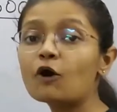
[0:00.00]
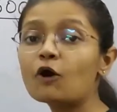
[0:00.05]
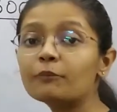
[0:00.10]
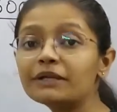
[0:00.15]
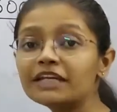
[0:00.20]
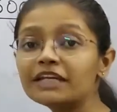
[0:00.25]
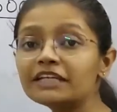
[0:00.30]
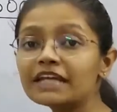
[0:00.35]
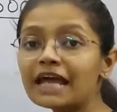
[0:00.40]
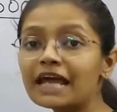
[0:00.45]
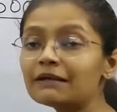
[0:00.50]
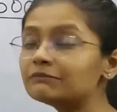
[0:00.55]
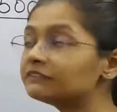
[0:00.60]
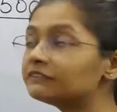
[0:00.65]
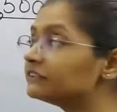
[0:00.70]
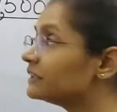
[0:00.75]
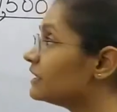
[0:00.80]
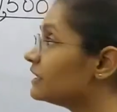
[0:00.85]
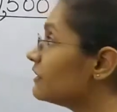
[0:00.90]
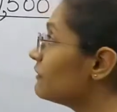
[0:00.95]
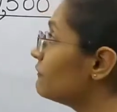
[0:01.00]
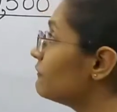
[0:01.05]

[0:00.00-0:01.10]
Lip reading: How many times?